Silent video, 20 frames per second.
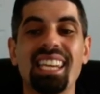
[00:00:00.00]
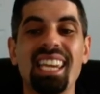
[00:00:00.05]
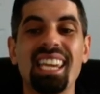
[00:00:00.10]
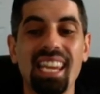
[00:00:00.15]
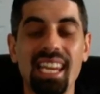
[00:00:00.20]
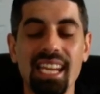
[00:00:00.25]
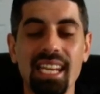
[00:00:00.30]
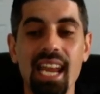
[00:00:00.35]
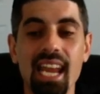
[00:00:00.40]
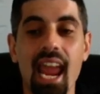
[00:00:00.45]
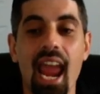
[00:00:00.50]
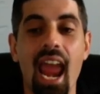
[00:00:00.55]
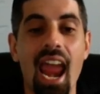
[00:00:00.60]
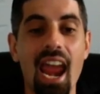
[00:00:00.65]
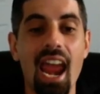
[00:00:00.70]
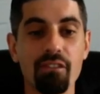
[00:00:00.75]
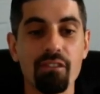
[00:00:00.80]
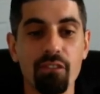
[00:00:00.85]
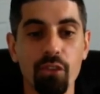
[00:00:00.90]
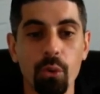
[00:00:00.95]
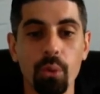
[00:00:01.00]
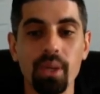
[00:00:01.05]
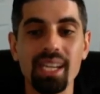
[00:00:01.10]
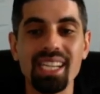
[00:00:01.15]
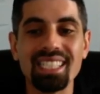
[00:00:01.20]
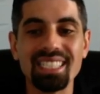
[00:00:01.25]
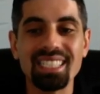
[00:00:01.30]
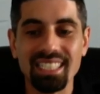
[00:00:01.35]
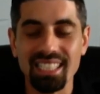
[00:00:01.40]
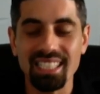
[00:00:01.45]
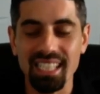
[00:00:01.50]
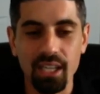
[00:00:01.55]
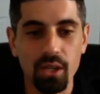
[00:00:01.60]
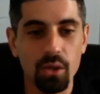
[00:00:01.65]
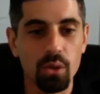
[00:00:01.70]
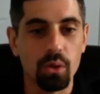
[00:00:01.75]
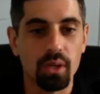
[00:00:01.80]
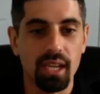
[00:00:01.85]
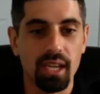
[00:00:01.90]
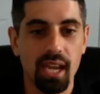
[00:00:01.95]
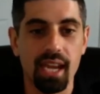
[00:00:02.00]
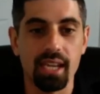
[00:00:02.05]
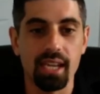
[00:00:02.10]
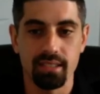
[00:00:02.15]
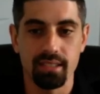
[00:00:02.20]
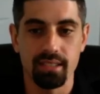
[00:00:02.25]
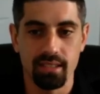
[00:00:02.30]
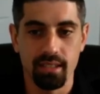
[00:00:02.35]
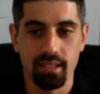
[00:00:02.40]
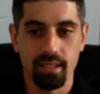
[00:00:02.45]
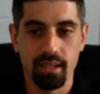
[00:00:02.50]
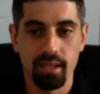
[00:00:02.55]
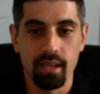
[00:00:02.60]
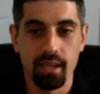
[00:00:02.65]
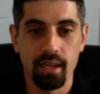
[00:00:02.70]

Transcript: in every single case